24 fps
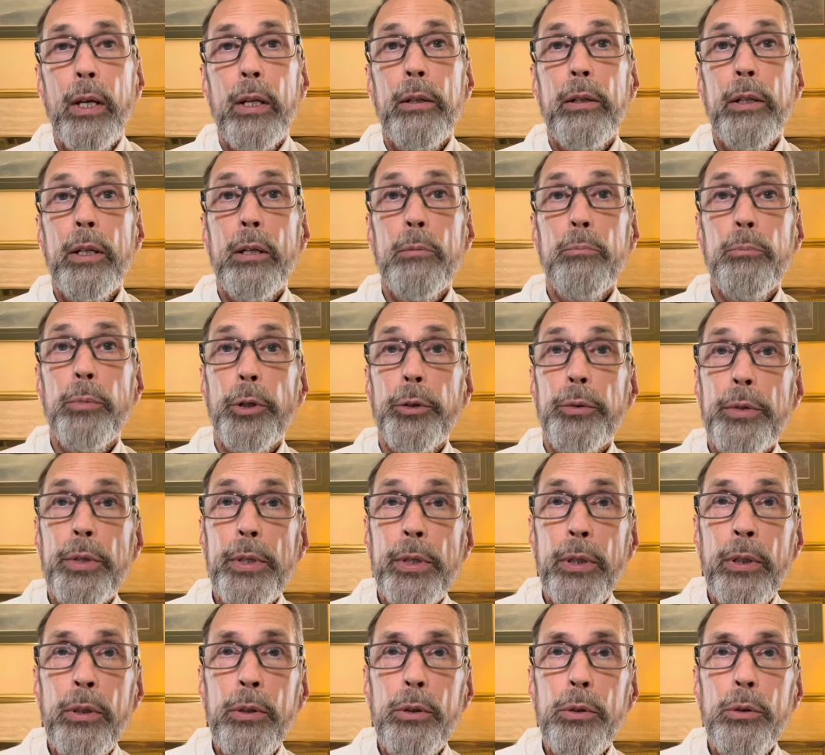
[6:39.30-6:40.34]
Number
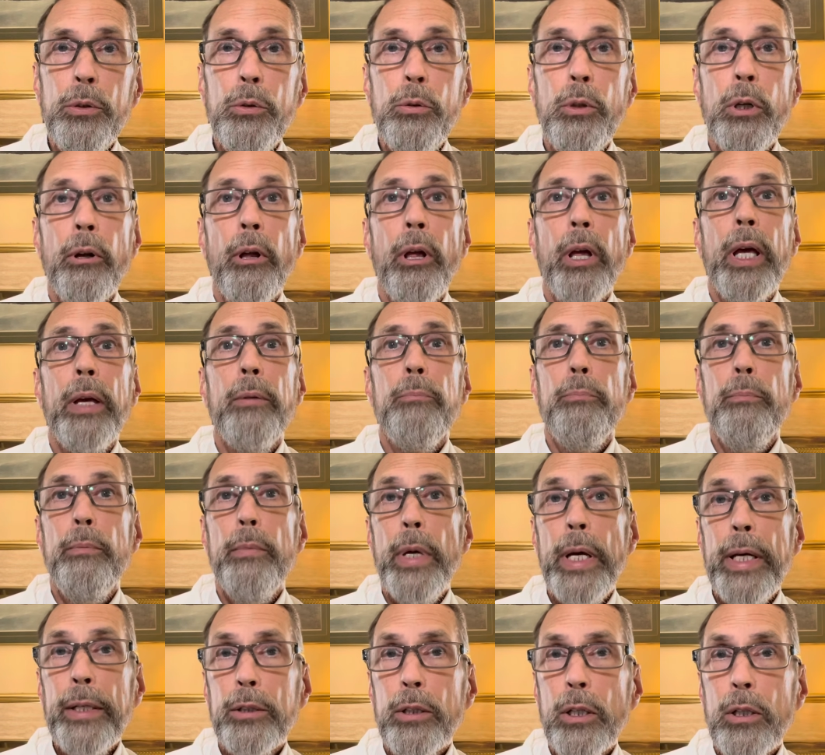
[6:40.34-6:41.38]
two,
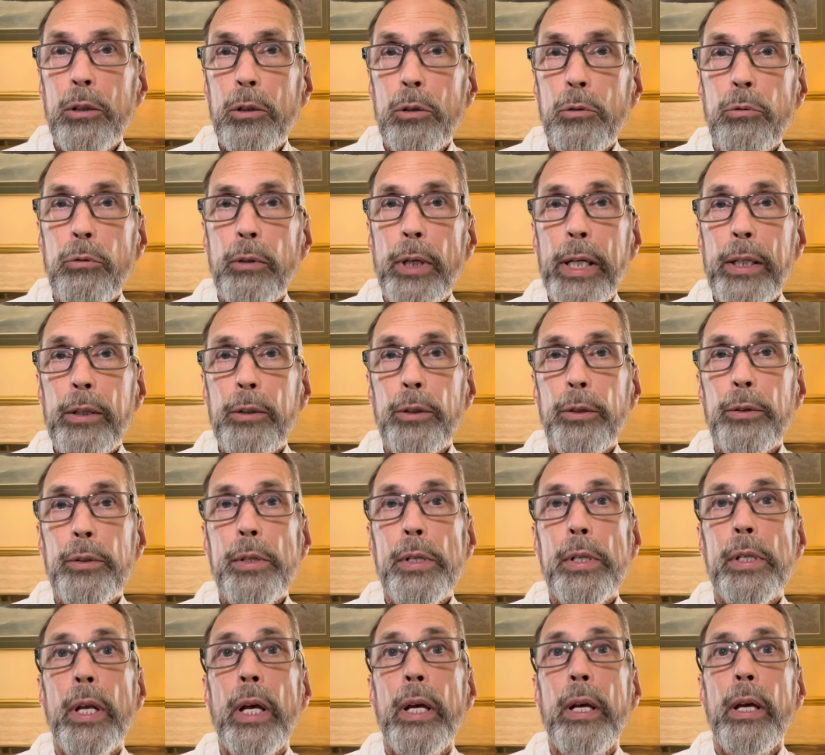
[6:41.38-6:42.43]
medical
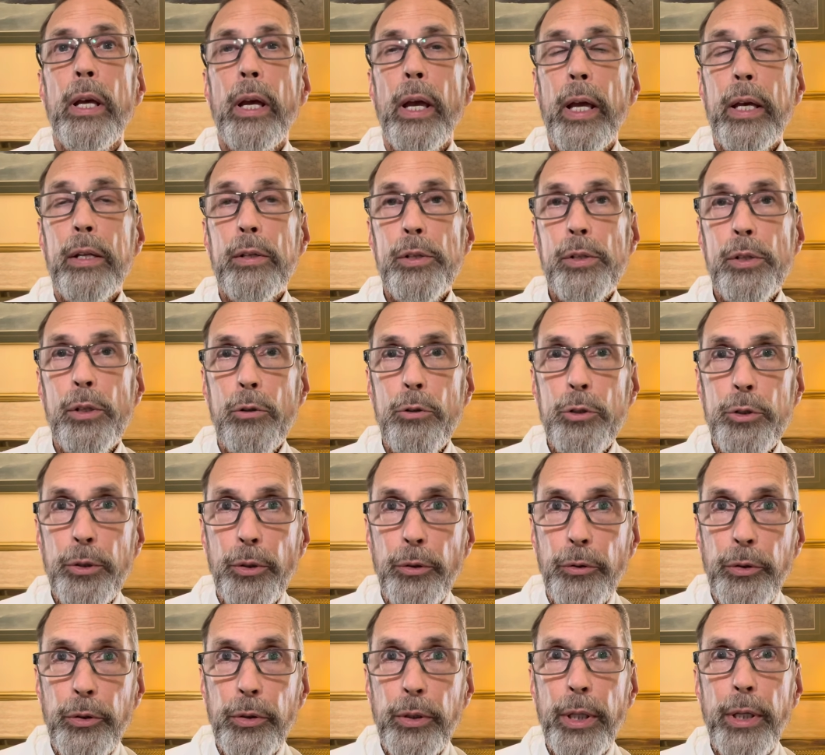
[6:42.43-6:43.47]
records, and Social
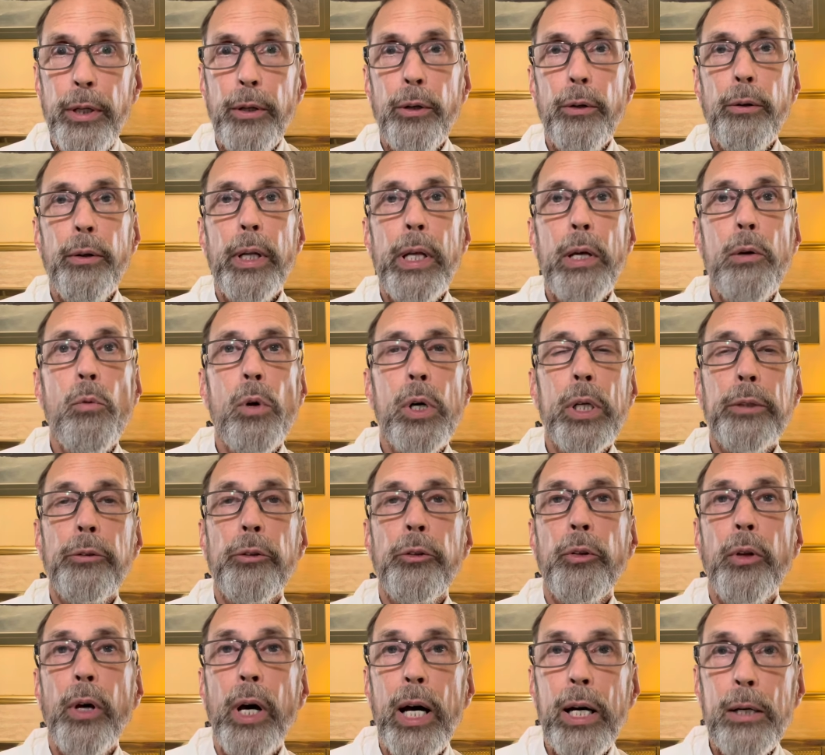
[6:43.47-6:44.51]
Security
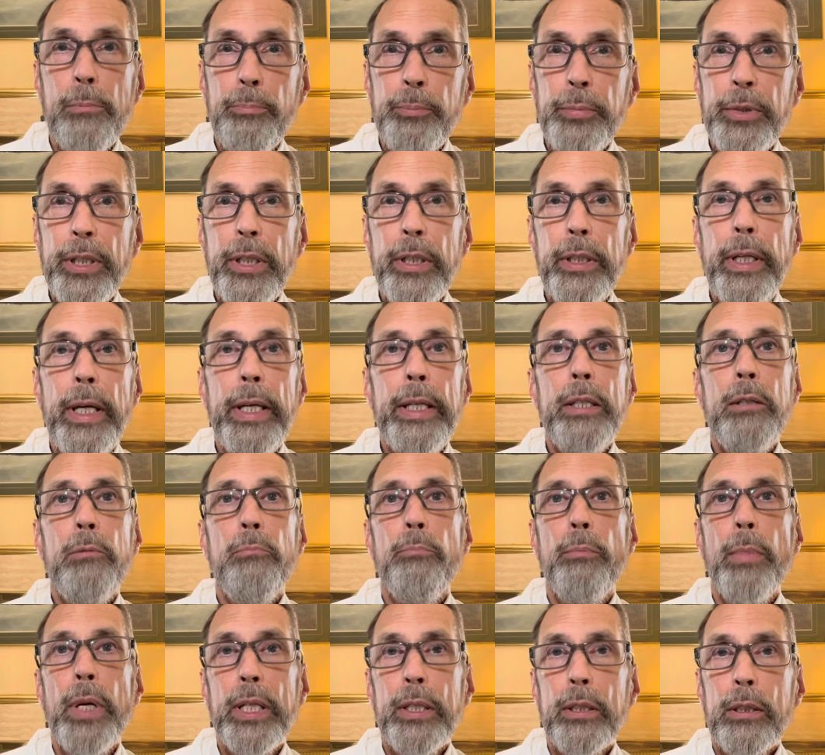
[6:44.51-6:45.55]
wants up-to-date
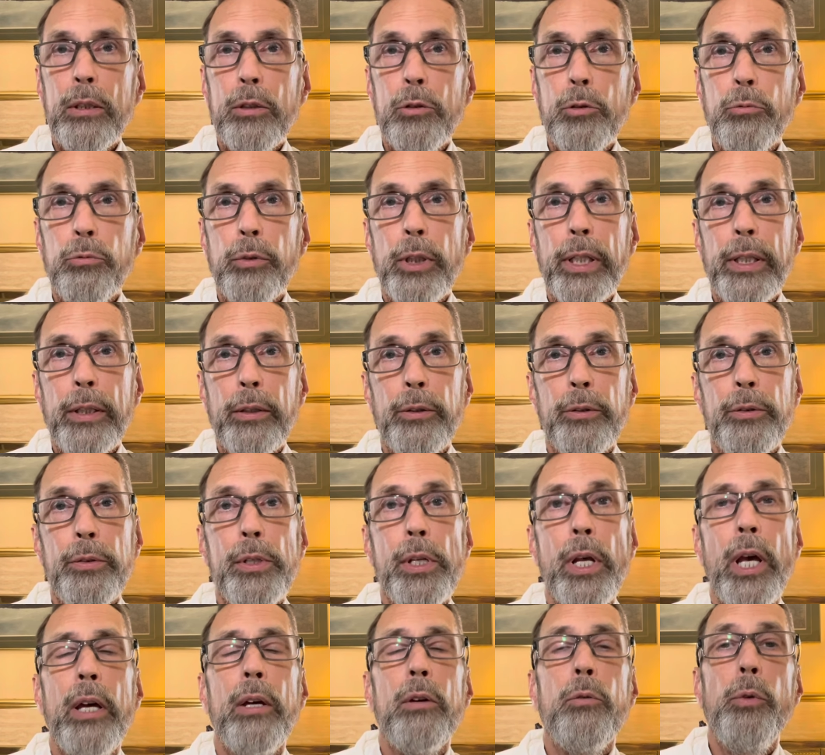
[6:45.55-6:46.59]
medical records
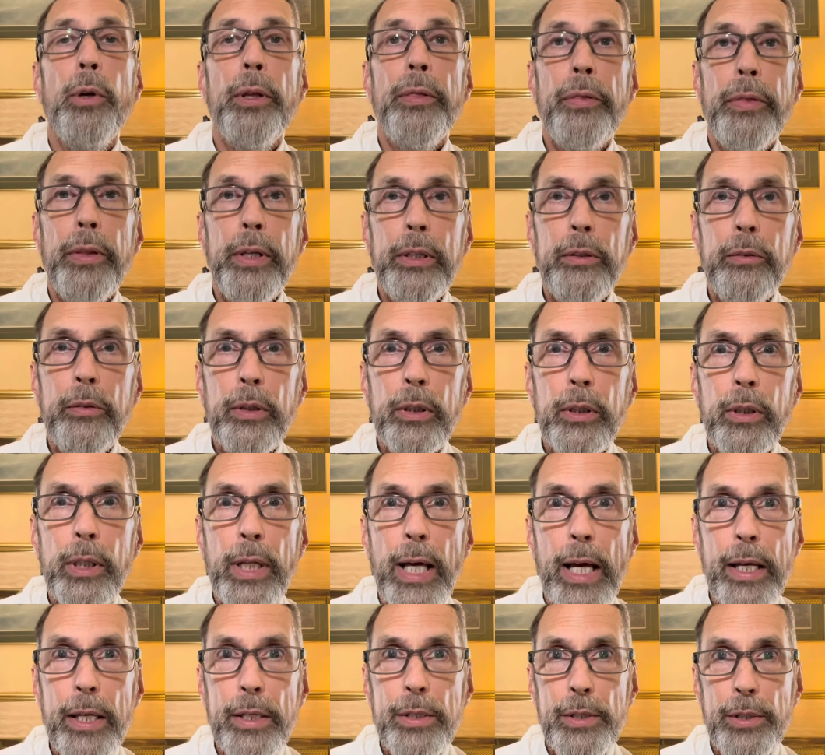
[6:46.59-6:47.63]
within the
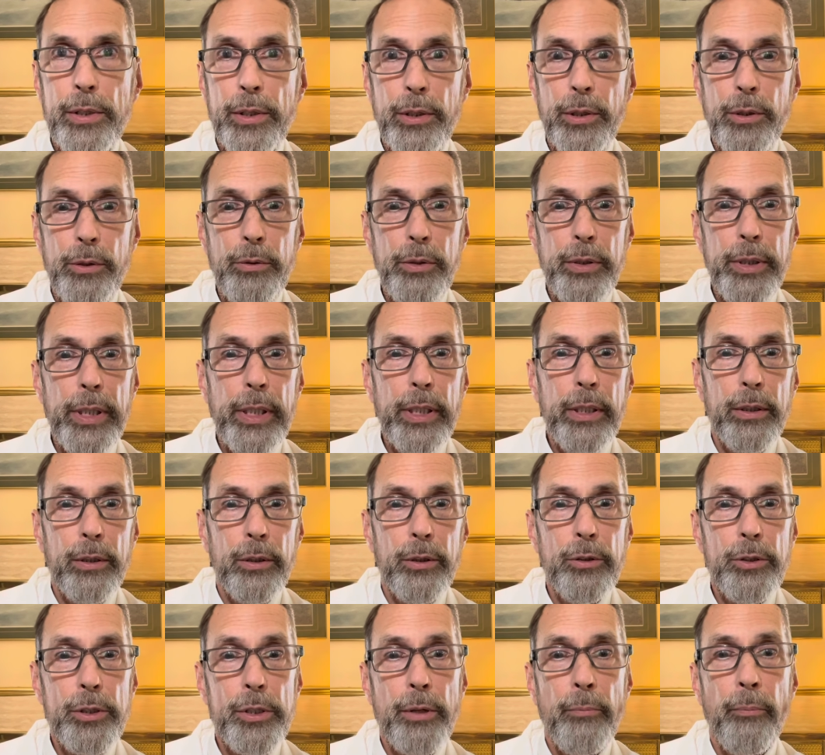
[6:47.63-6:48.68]
last 2
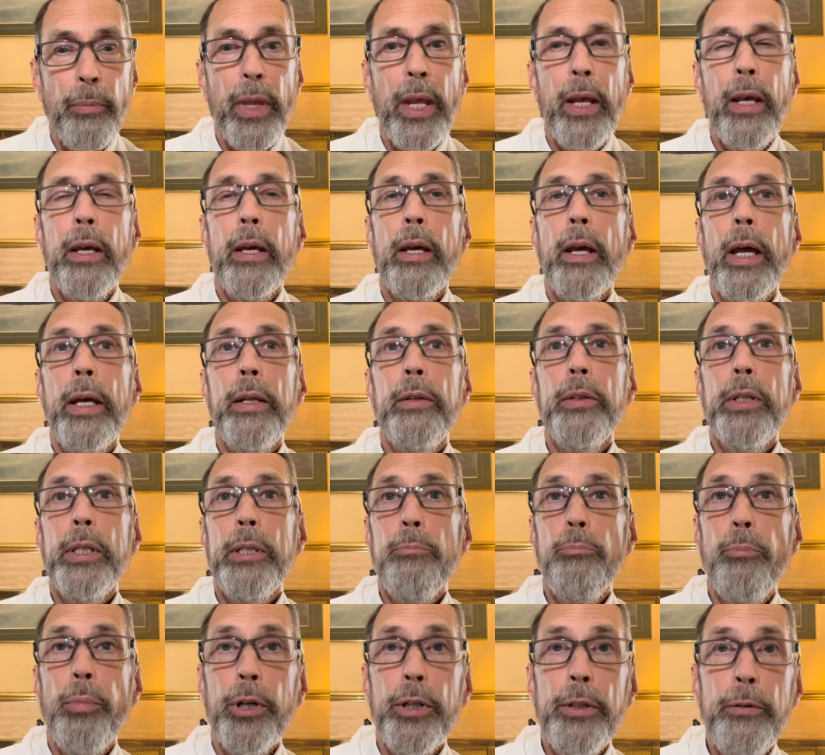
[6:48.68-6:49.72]
years, and they
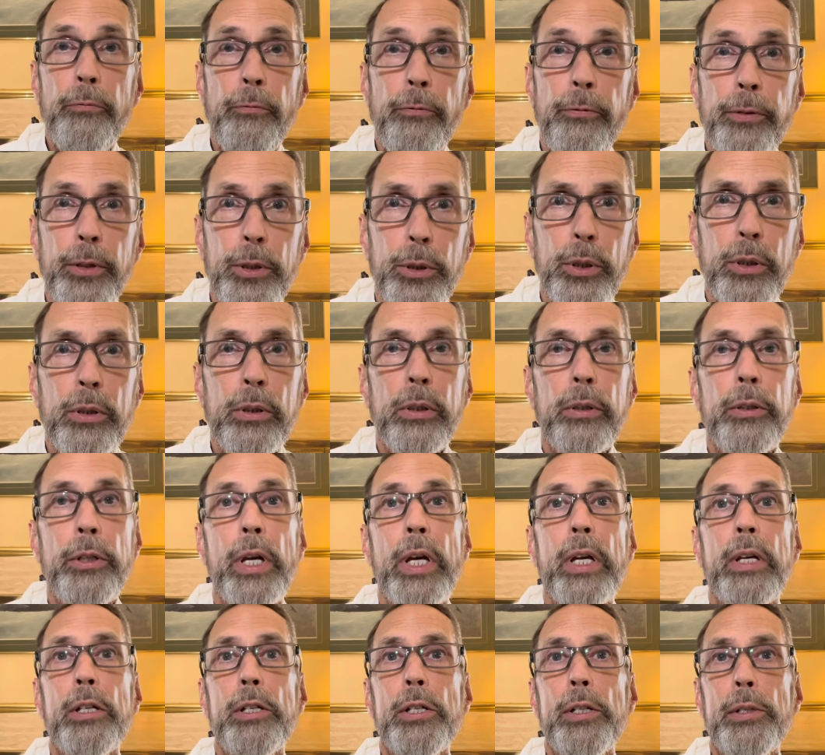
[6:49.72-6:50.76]
prefer
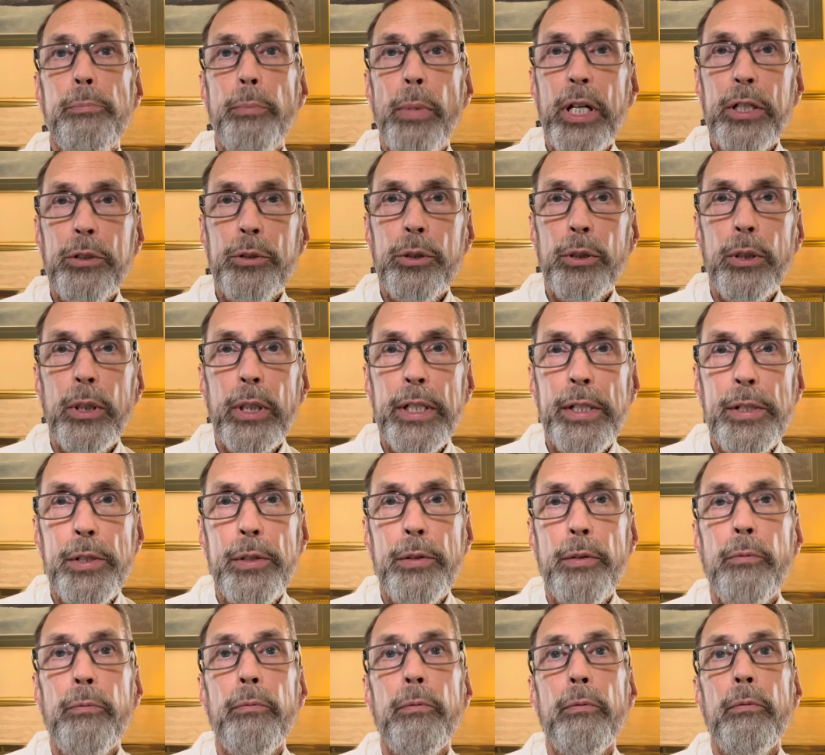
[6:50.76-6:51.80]

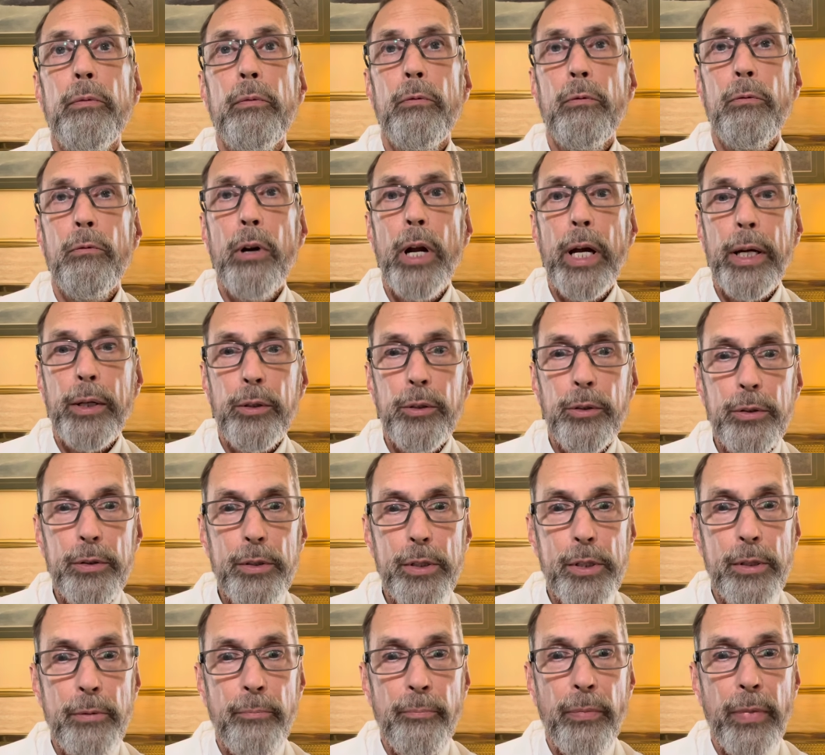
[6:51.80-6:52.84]
specialist
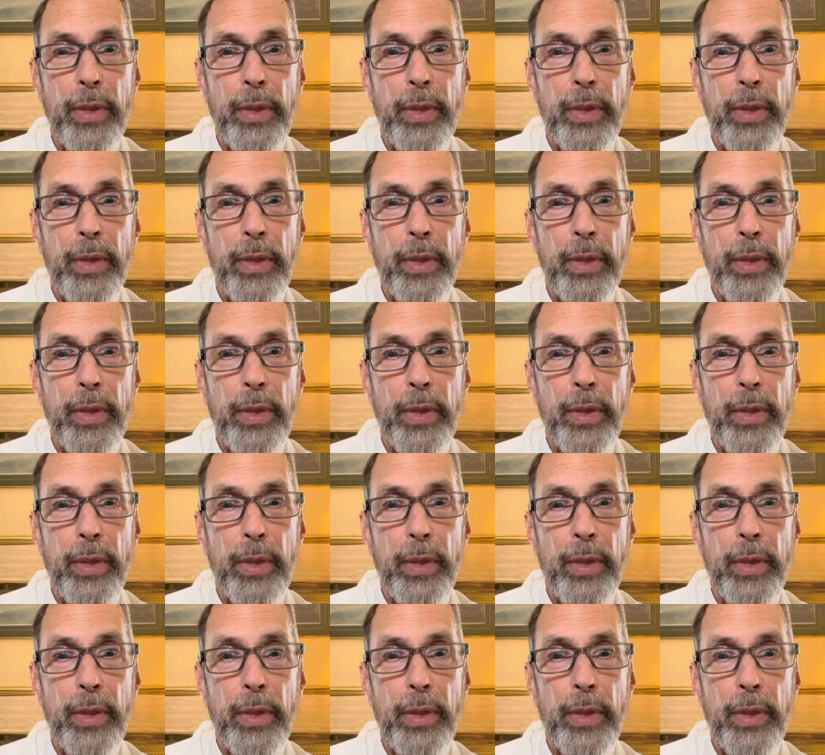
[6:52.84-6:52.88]
records,